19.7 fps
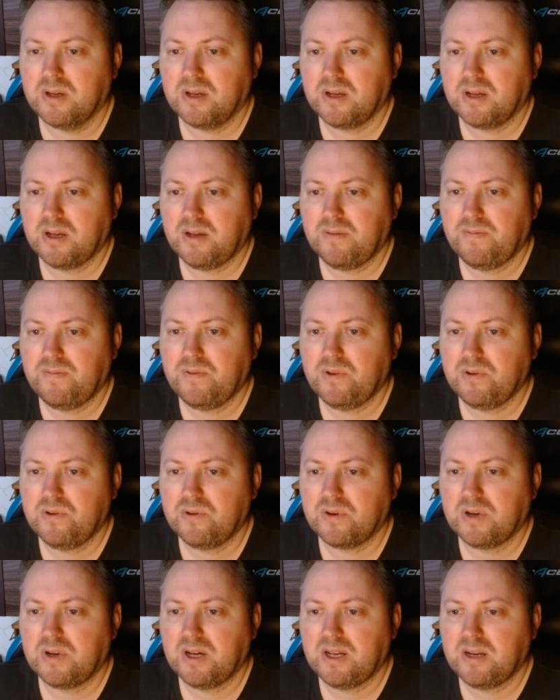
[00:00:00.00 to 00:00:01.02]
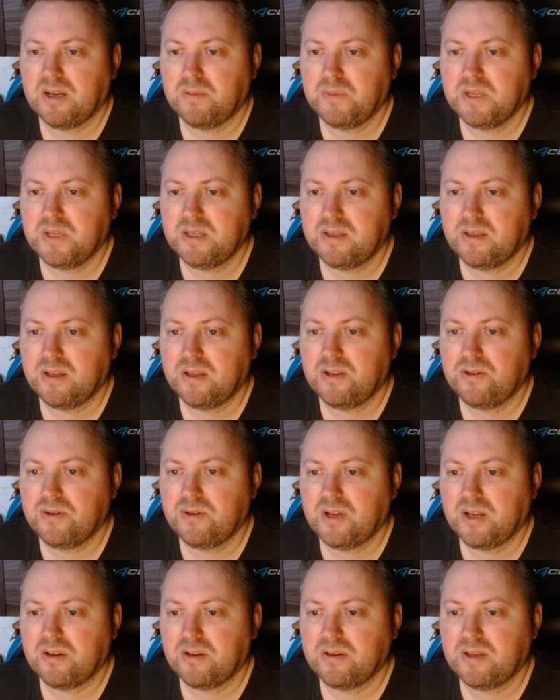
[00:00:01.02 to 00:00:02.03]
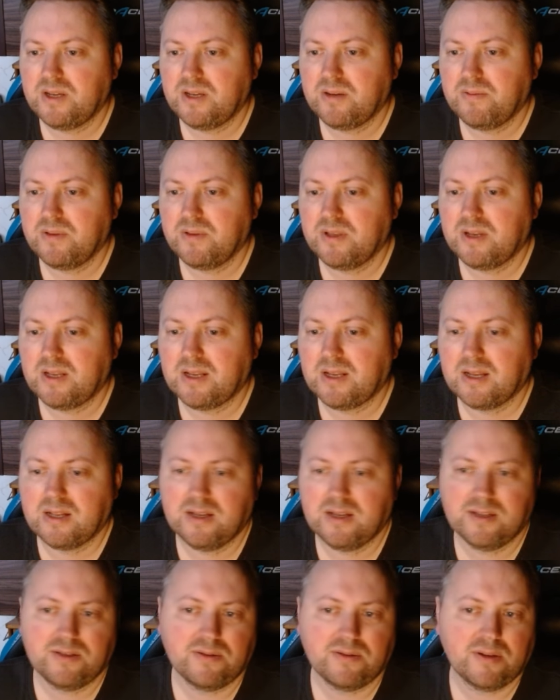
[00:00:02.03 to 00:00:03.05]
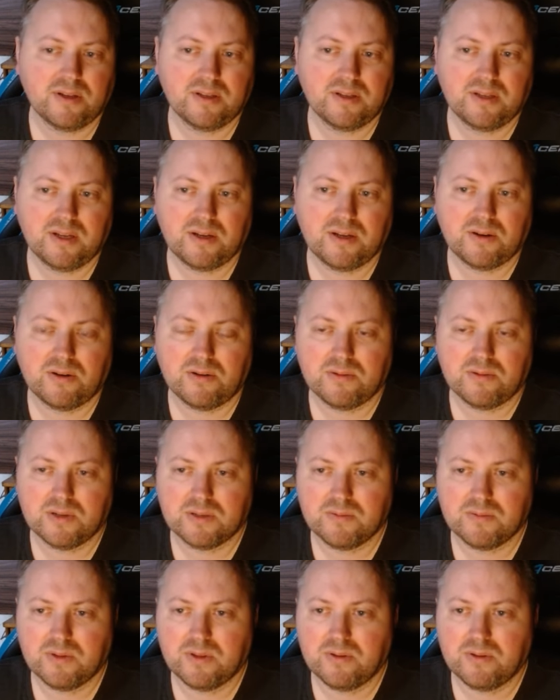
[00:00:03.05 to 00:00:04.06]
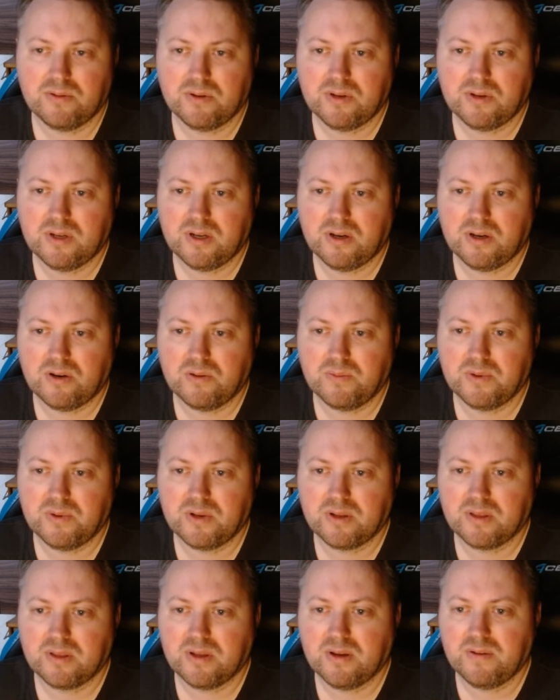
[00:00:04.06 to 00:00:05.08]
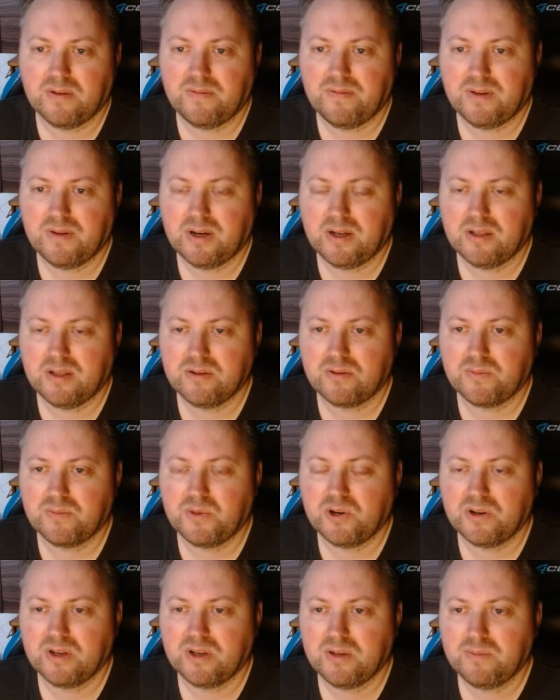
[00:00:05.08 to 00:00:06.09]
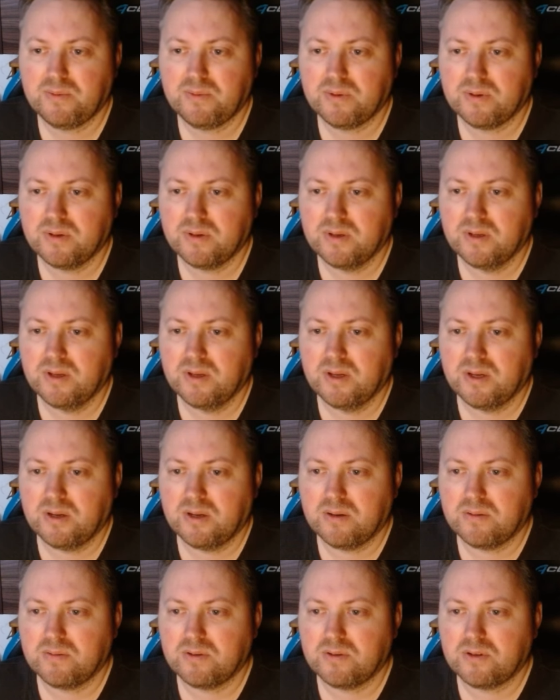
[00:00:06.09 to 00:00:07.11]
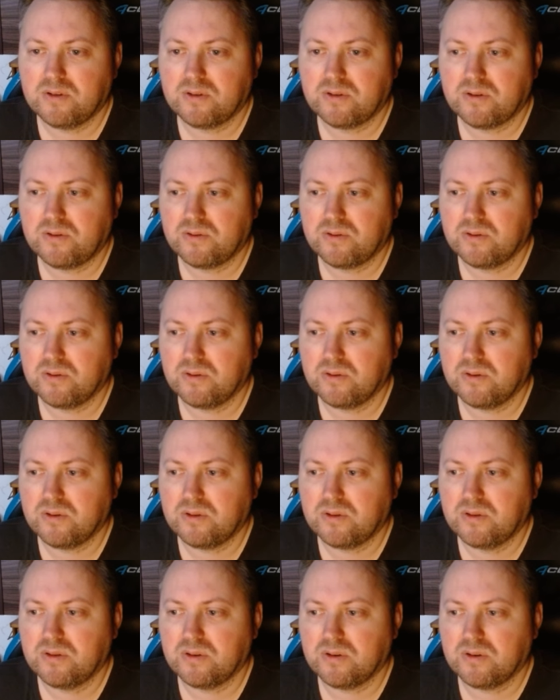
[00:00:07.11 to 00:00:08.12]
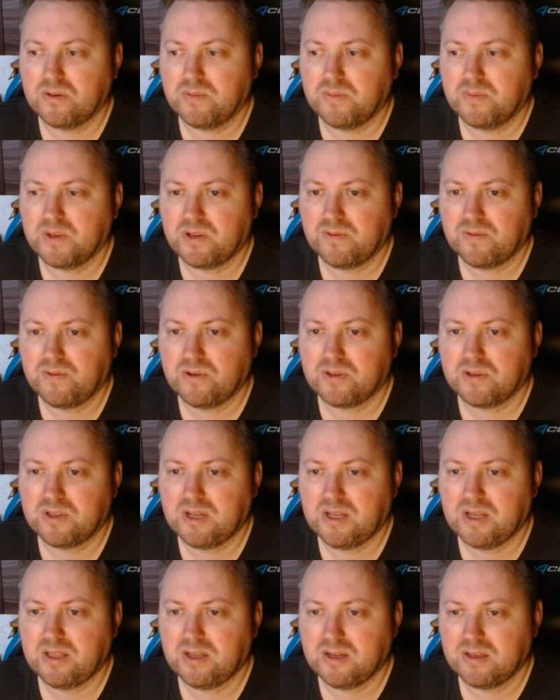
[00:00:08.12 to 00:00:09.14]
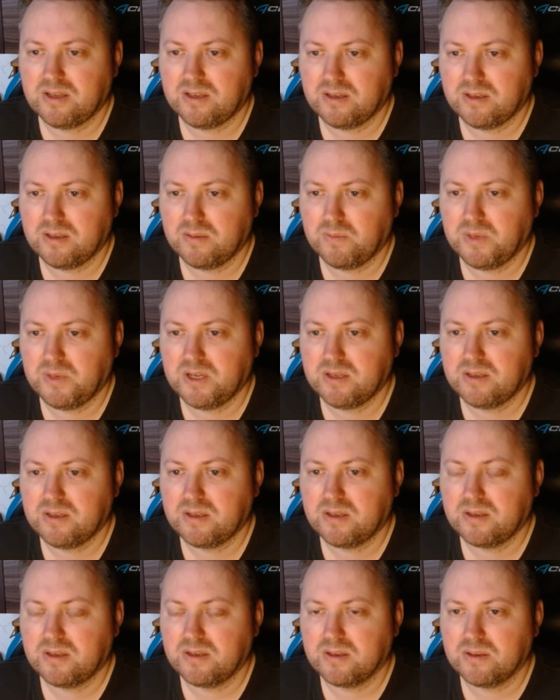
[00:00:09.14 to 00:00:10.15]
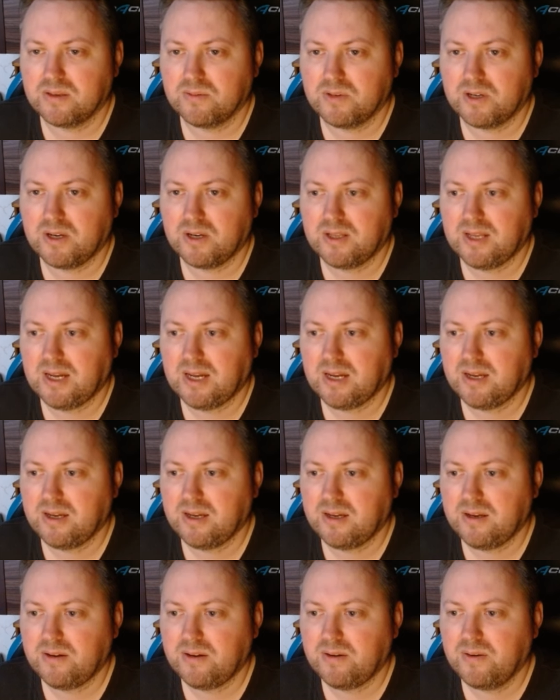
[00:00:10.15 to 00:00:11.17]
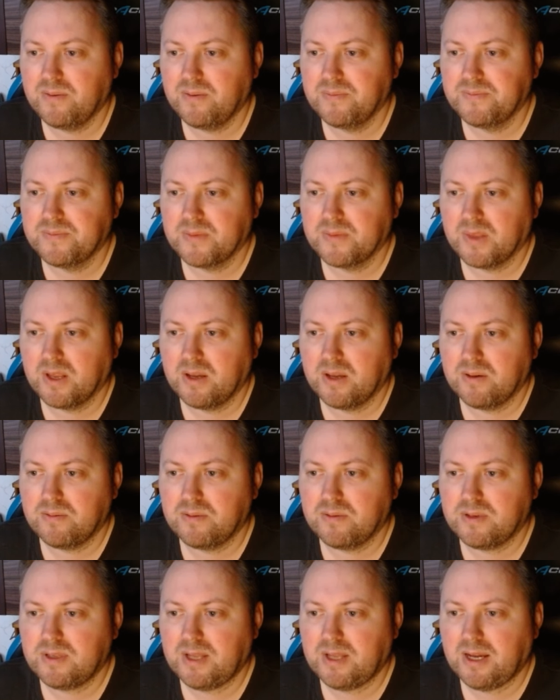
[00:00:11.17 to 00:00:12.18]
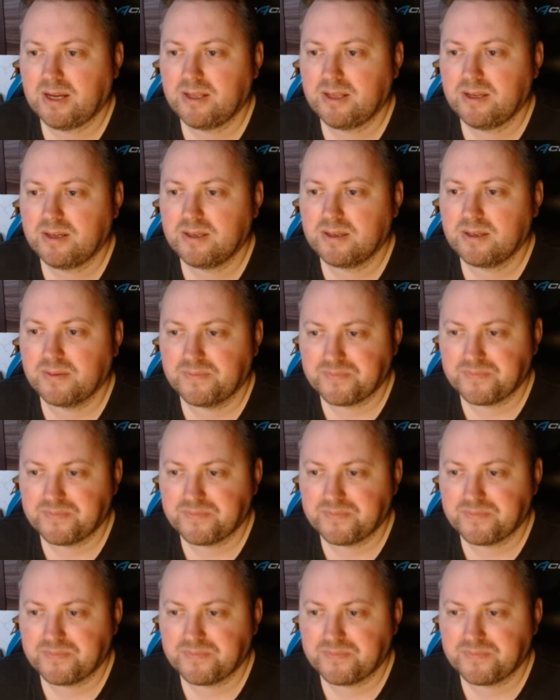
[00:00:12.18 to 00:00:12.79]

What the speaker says: If you kind of miss that you cannot take with the knight, at least you can take always with the rook, yeah, opening the f file, your pawn up, which is also good. So, but of course knight takes is the best since we're attacking here with tactics.